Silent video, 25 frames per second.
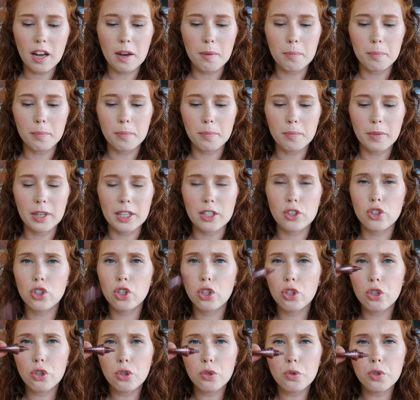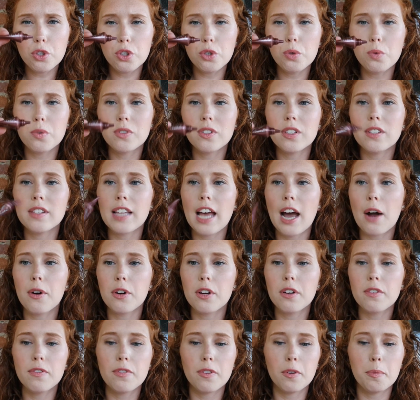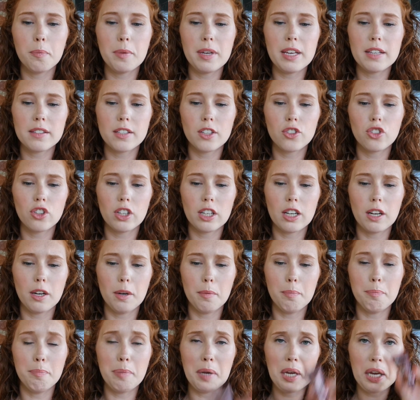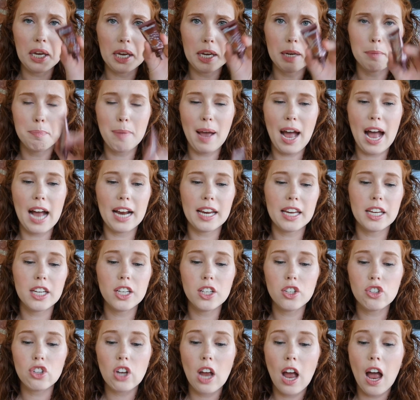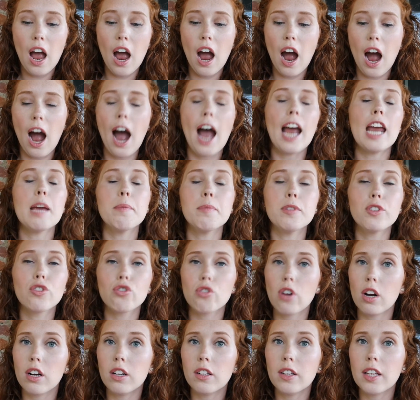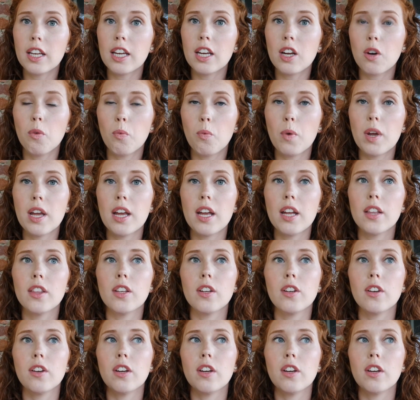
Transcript: um, like two uses out of for being such like a big package. I have been struggling with